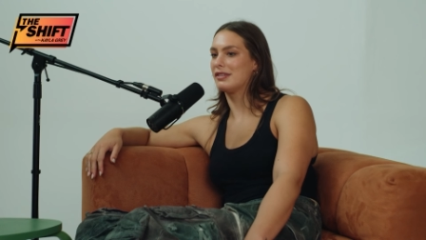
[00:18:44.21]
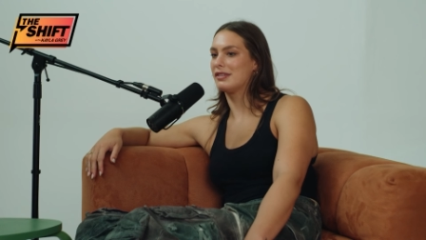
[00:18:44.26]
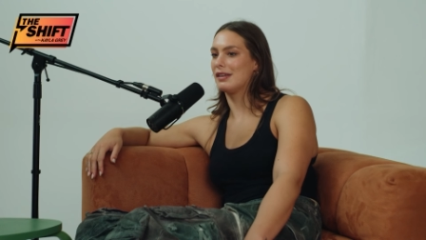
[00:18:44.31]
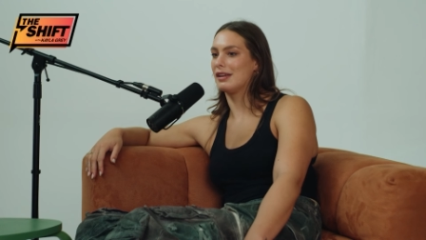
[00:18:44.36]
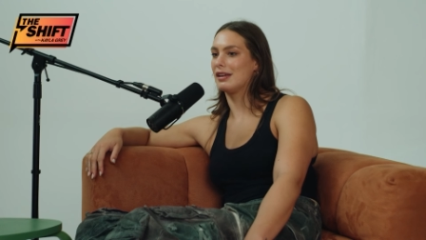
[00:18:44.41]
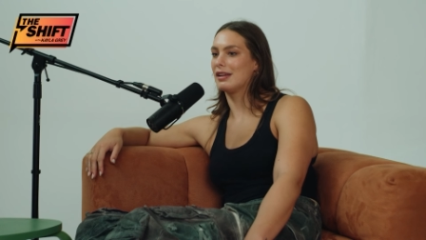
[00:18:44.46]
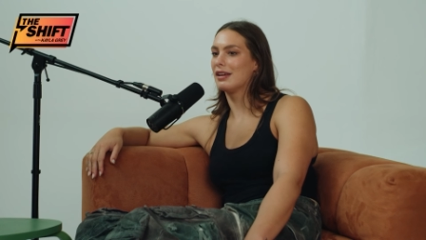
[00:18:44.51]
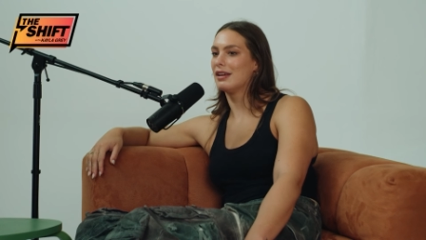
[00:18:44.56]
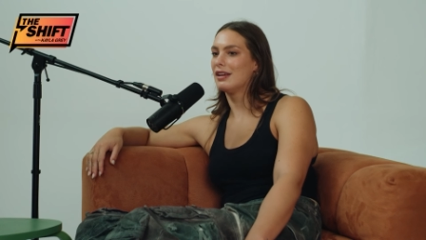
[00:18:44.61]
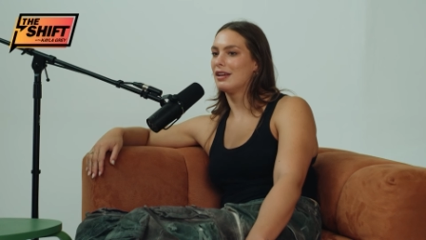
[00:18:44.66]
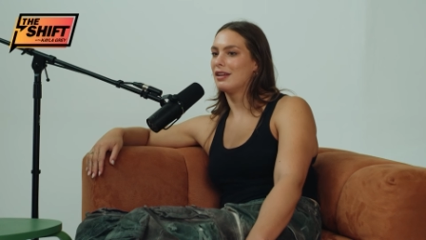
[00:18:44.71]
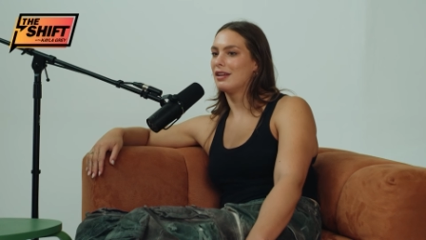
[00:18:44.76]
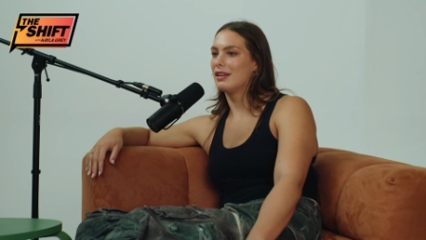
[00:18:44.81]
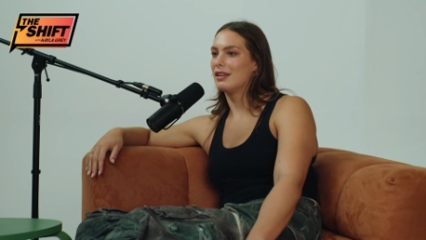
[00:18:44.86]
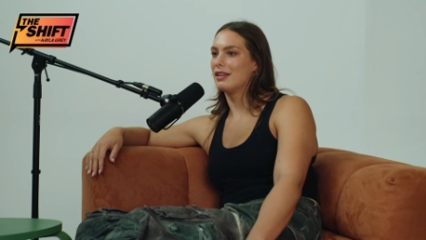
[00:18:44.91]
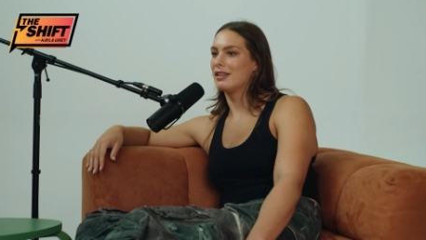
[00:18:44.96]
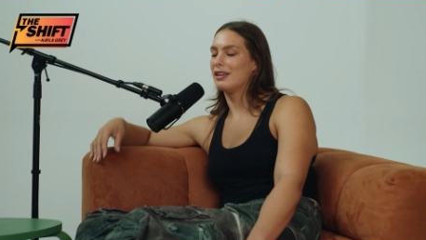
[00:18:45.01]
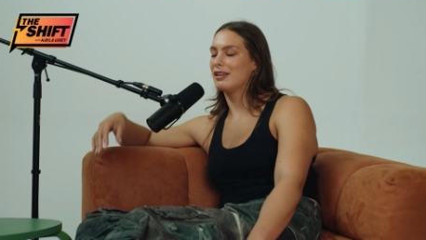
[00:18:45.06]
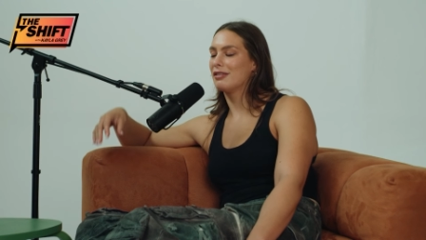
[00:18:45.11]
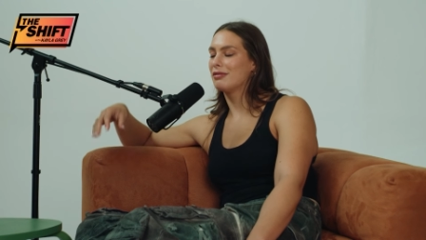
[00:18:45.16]
like
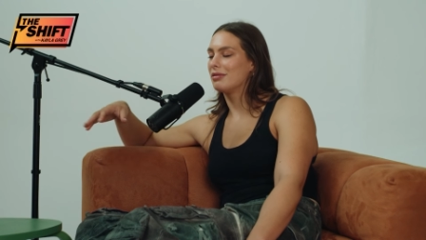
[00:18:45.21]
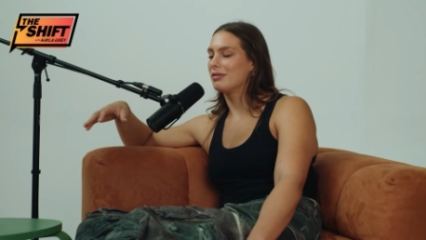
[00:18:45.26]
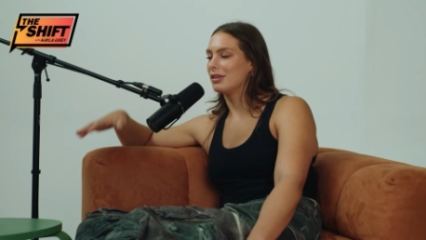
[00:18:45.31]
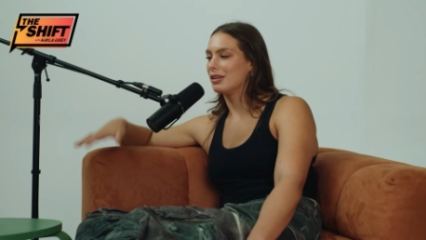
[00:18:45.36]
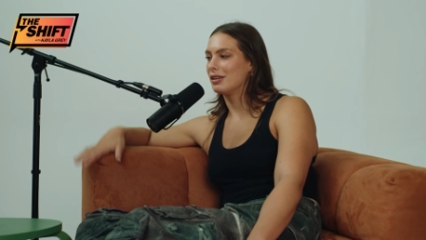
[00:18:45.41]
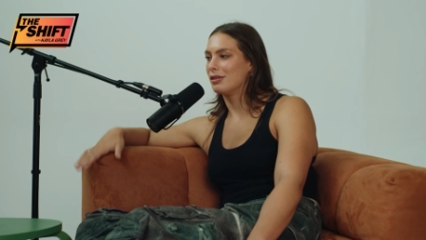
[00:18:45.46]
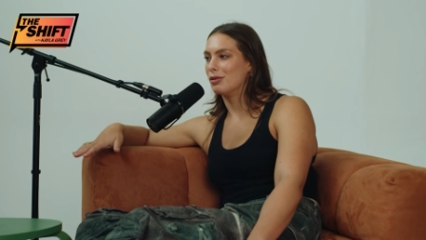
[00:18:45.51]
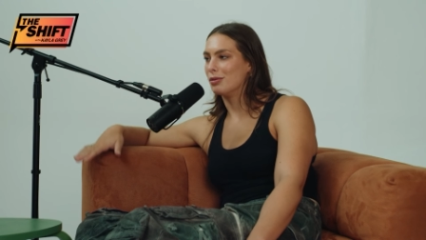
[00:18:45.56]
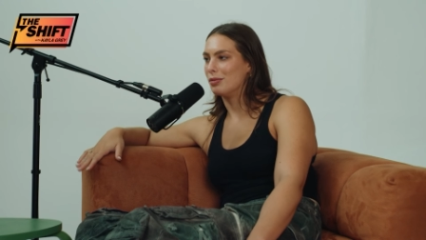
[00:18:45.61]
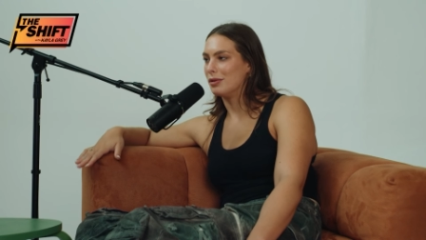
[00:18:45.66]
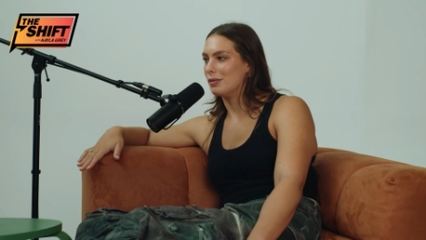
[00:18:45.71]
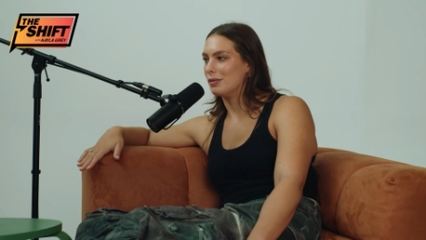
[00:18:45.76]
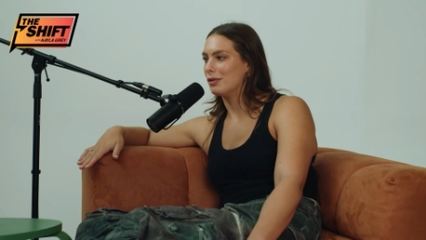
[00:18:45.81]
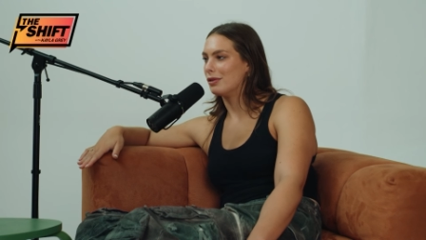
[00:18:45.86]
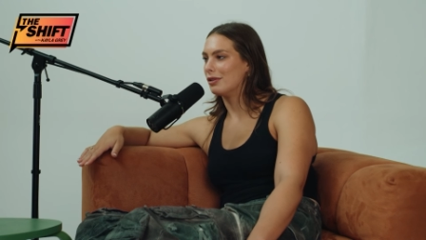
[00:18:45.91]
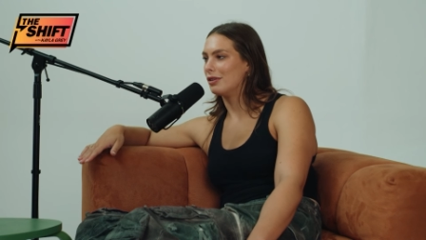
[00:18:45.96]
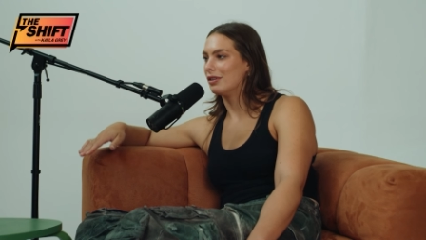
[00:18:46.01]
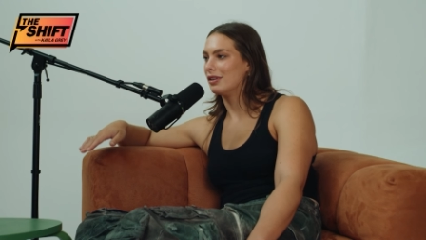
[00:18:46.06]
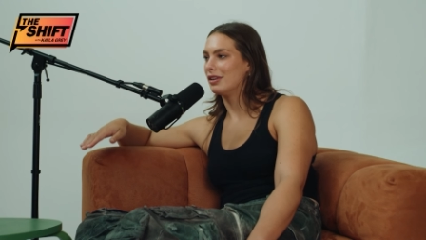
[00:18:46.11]
they're really cool people.